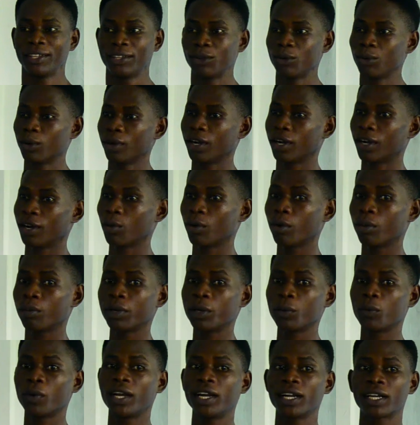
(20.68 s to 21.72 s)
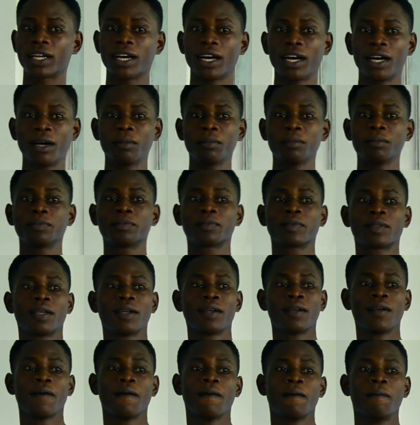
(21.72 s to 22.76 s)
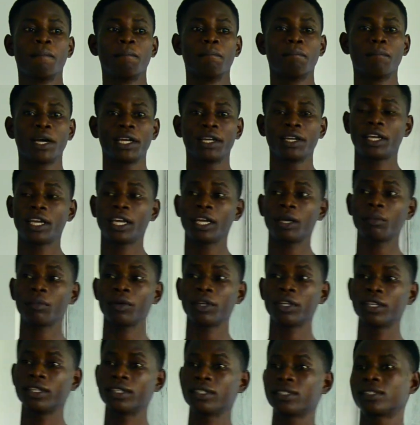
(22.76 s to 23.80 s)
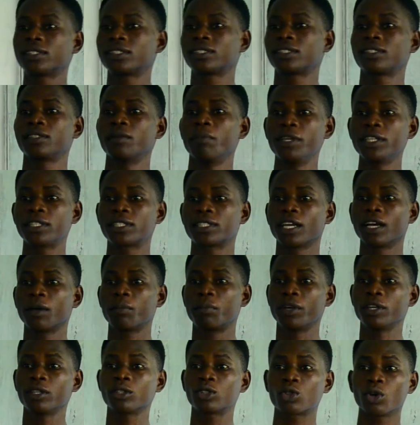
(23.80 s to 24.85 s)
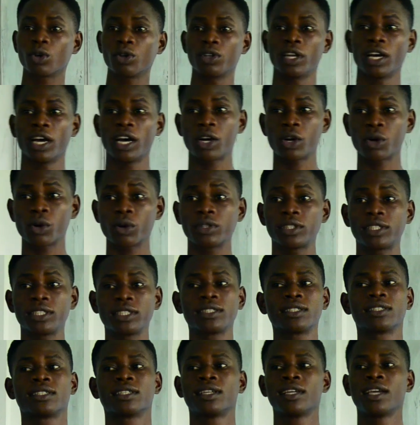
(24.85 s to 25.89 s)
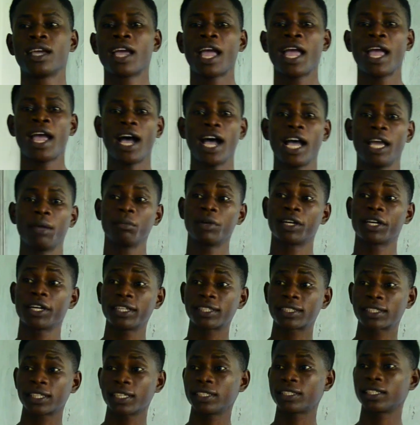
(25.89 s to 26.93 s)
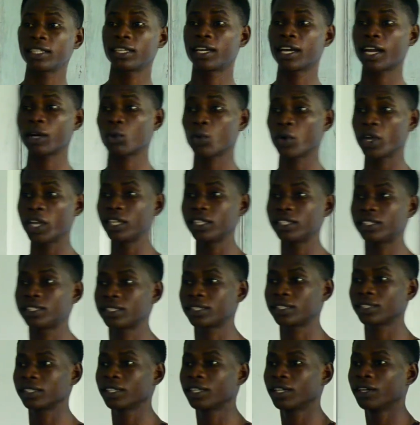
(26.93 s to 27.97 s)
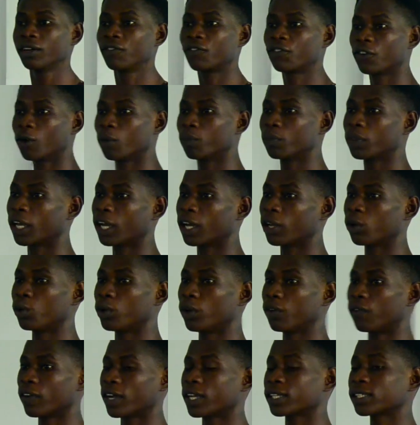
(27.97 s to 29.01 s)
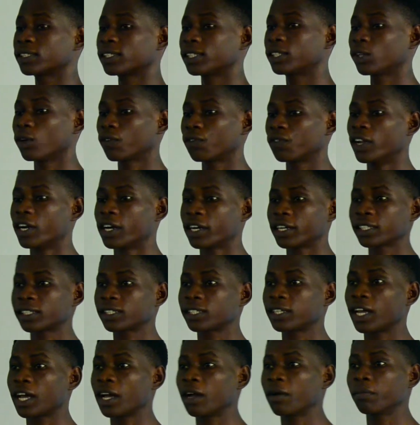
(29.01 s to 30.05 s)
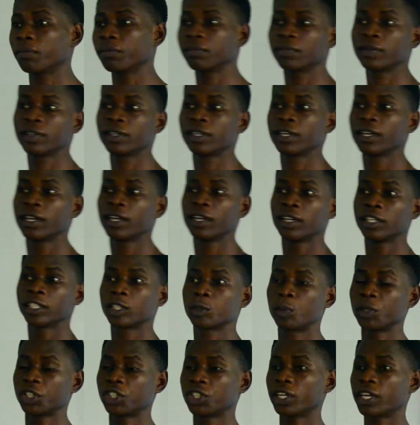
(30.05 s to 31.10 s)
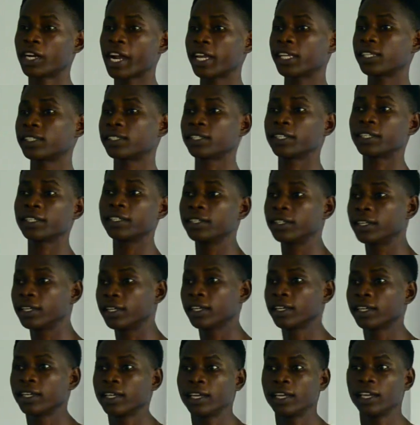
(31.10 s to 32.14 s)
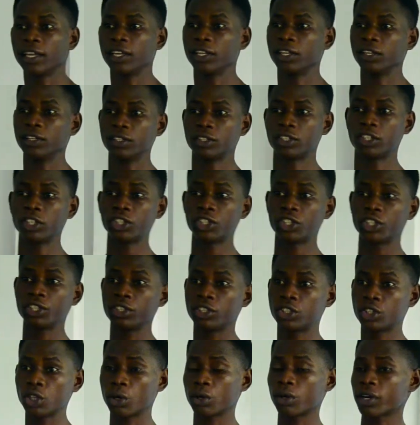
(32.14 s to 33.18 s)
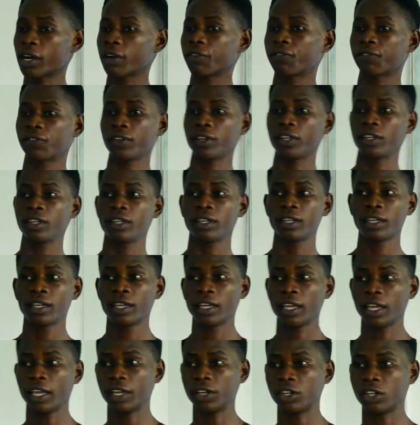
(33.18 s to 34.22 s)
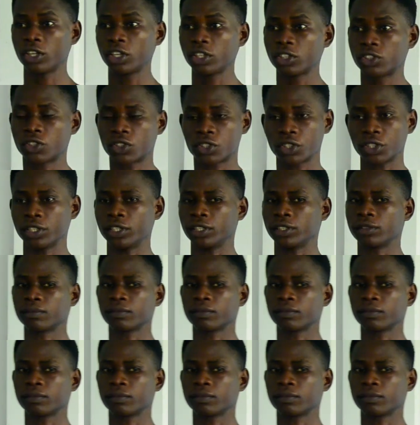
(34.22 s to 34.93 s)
You are warmly welcome. My name is Mr. Benson Harold. I'm a recent graduate from the University of Dar es Salaam, specializing in teaching geography and history.